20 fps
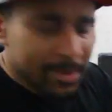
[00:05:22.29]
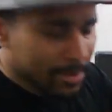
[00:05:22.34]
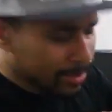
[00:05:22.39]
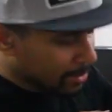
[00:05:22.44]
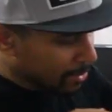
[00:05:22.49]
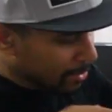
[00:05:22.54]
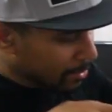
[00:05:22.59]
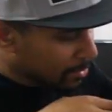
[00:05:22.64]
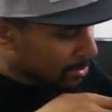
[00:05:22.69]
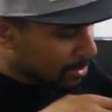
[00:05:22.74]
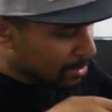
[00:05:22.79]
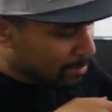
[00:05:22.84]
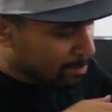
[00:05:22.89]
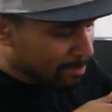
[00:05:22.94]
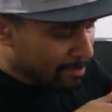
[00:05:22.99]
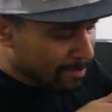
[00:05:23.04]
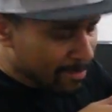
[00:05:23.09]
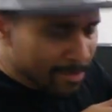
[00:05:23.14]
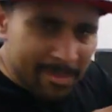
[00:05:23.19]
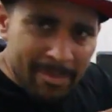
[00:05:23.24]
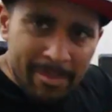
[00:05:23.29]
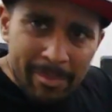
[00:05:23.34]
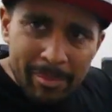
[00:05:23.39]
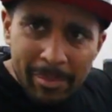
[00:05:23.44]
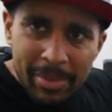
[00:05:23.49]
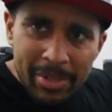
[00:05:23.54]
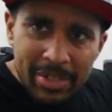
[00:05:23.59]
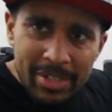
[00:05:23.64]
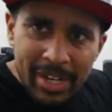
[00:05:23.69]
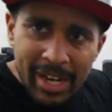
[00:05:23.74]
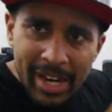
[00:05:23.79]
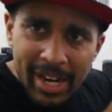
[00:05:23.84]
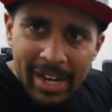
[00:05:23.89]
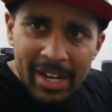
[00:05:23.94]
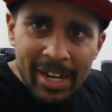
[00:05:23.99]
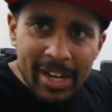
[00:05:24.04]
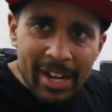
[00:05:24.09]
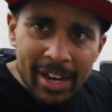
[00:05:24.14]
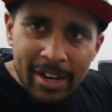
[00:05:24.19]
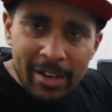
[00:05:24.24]
So you just put your hand
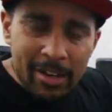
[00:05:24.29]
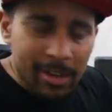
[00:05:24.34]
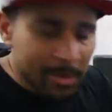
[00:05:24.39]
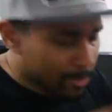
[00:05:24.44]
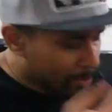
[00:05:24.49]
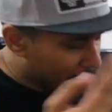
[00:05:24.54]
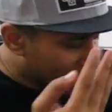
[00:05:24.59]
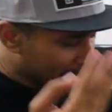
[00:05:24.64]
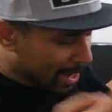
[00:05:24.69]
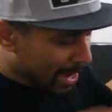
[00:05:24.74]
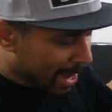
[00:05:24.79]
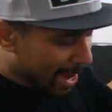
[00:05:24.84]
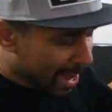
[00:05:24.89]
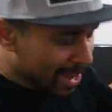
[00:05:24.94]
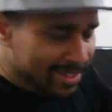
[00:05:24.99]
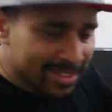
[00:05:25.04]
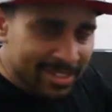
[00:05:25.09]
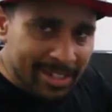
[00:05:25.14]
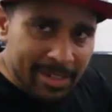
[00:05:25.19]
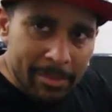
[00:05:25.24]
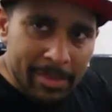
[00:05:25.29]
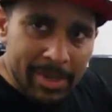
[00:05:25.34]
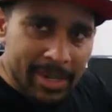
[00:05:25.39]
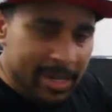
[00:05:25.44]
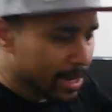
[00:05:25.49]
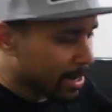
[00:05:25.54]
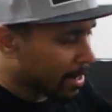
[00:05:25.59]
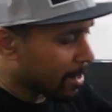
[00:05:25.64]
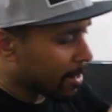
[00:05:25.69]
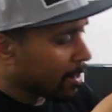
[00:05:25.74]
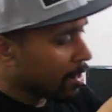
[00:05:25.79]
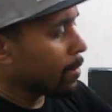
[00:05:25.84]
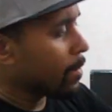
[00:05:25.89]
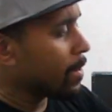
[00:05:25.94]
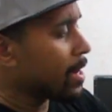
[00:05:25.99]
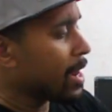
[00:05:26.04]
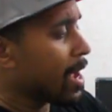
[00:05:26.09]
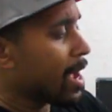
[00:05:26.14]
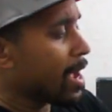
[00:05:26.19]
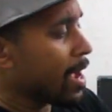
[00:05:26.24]
in there, you can probably hide something and
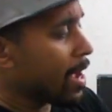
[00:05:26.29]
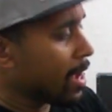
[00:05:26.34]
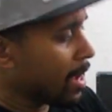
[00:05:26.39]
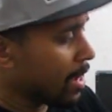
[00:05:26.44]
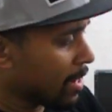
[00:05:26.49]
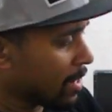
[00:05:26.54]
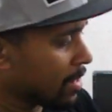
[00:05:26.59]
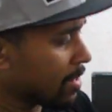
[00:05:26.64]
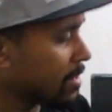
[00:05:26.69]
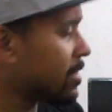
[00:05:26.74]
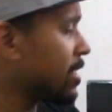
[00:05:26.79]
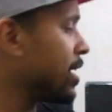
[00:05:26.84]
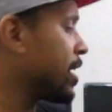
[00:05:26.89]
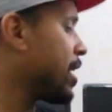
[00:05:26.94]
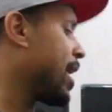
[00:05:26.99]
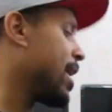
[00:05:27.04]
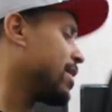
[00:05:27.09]
whatnot. This thing